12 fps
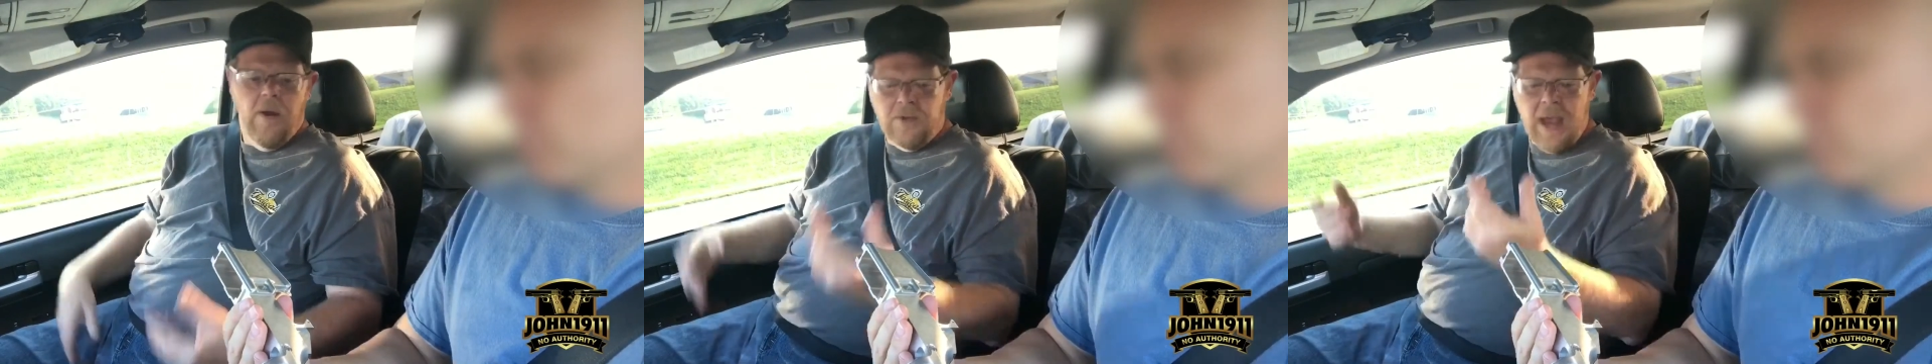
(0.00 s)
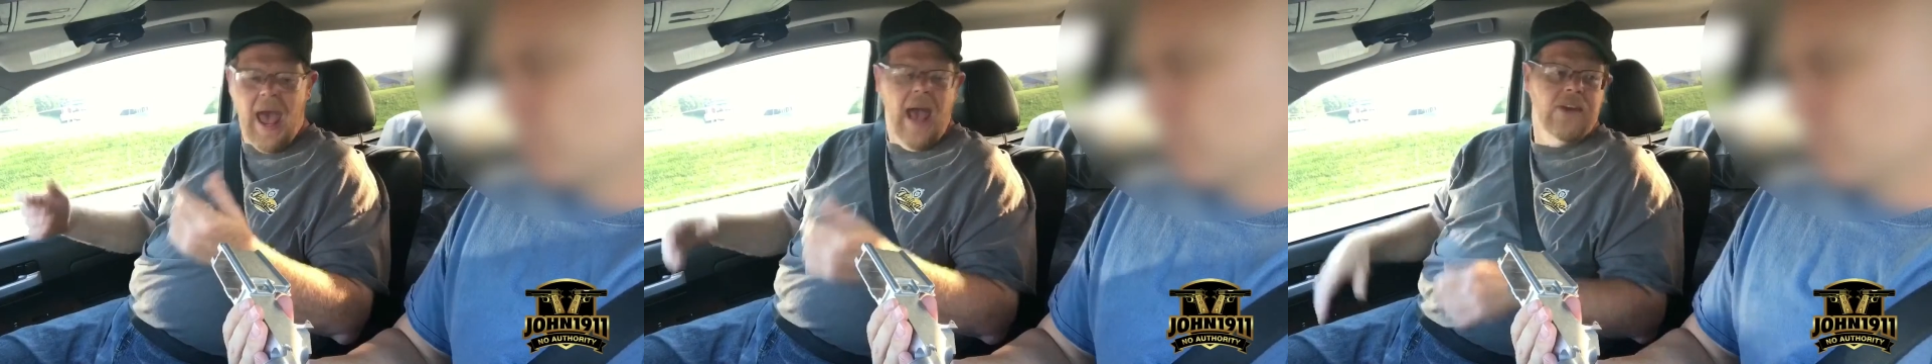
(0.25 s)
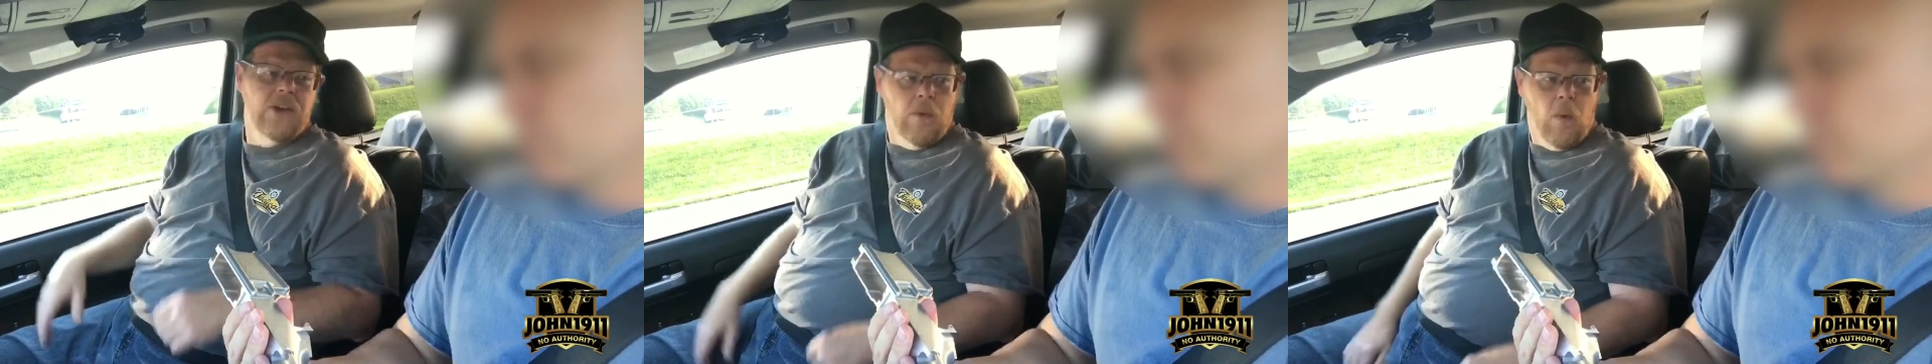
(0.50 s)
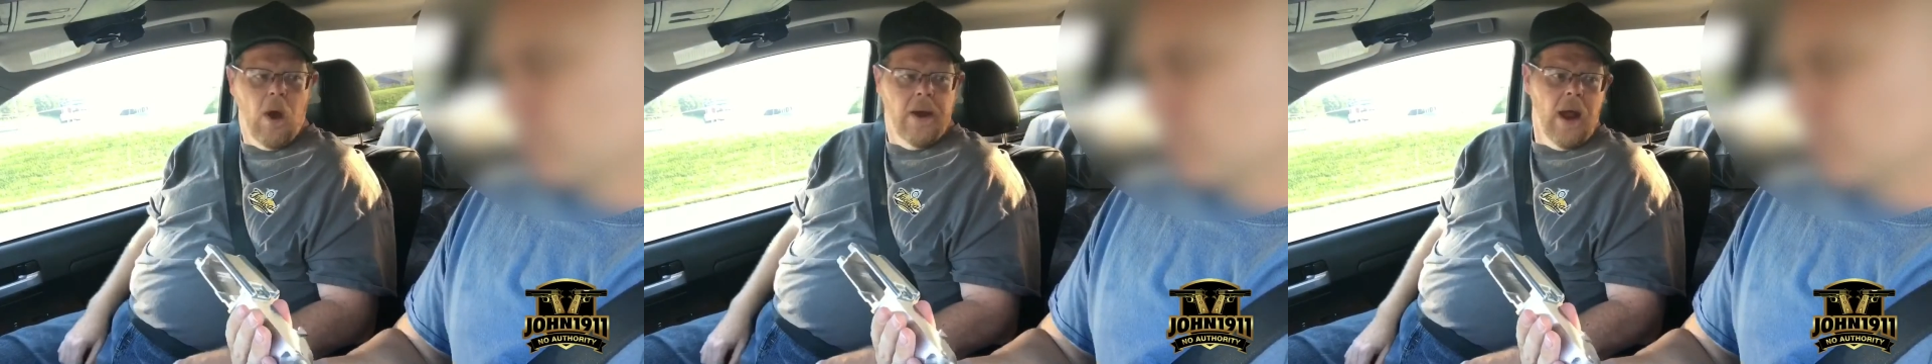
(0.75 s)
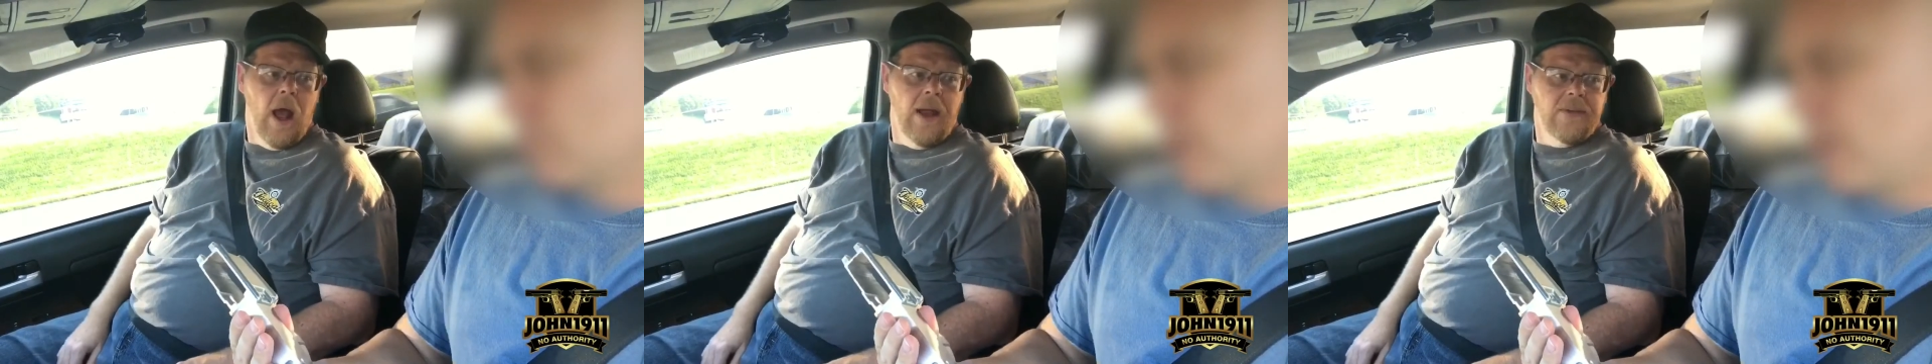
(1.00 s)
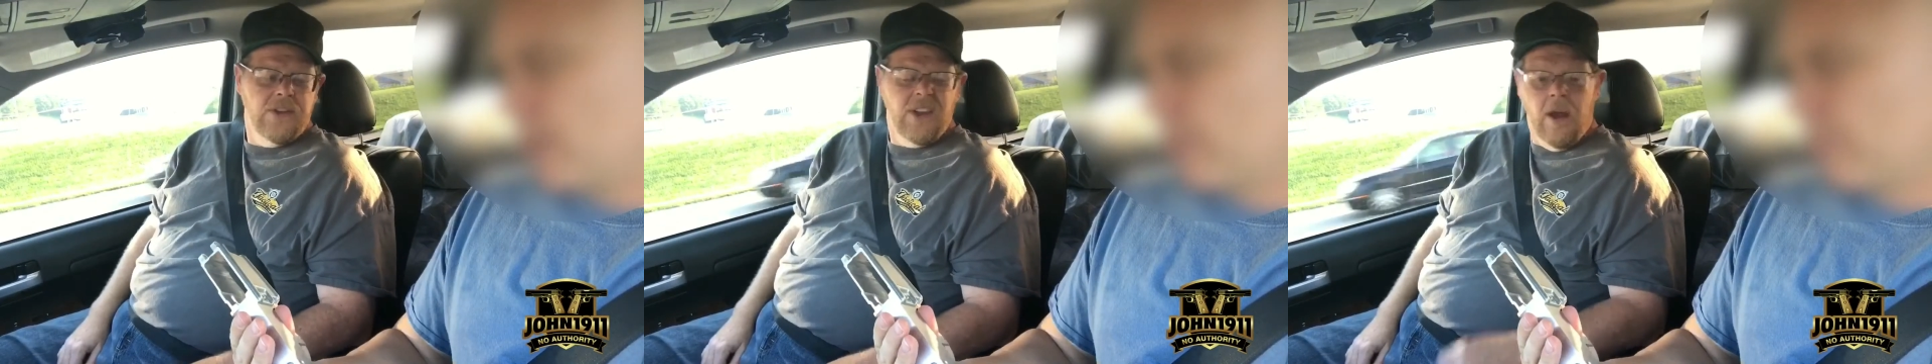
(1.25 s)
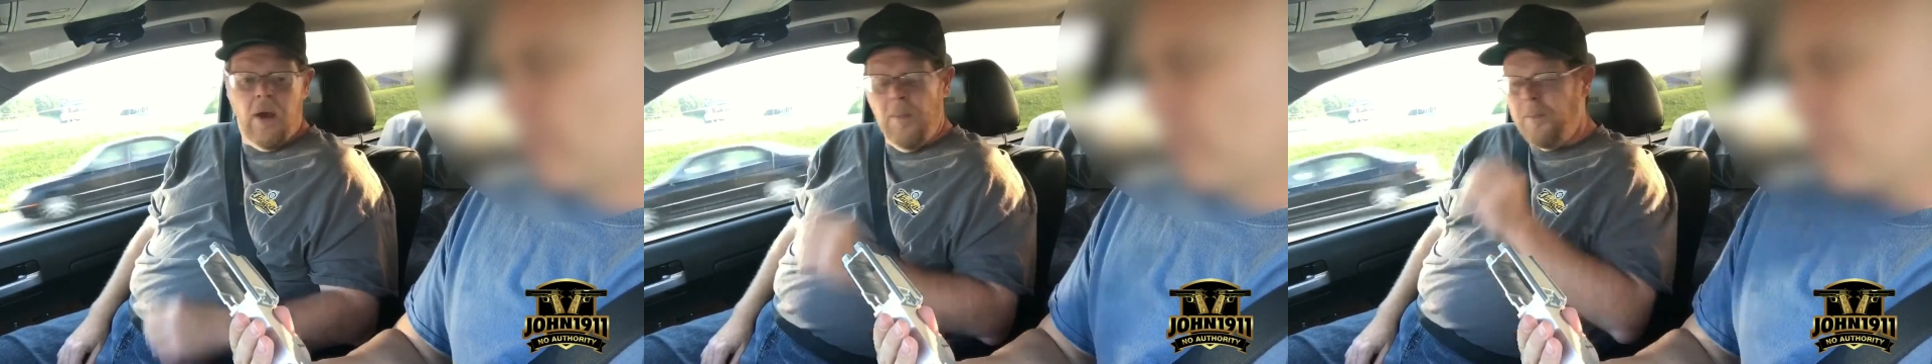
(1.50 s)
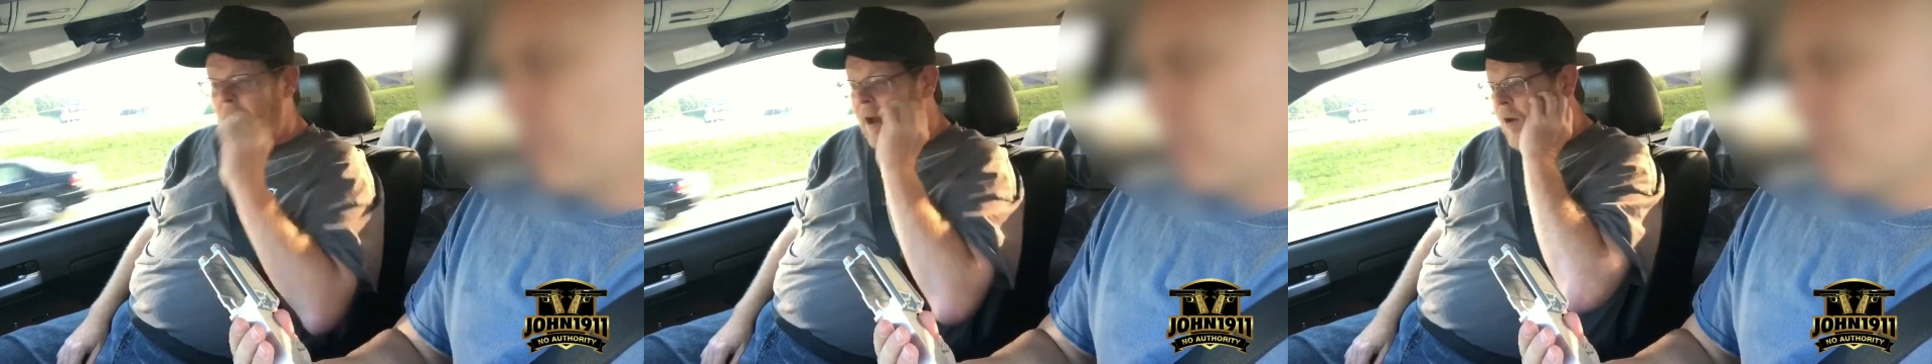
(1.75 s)
tax and whatnot.
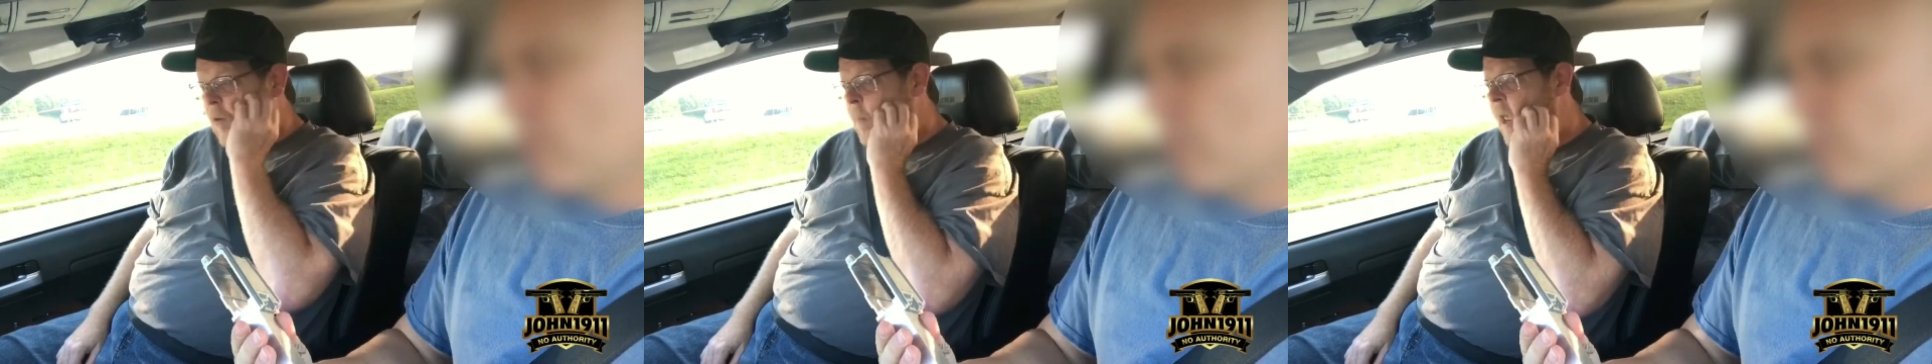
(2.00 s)
So, but it'll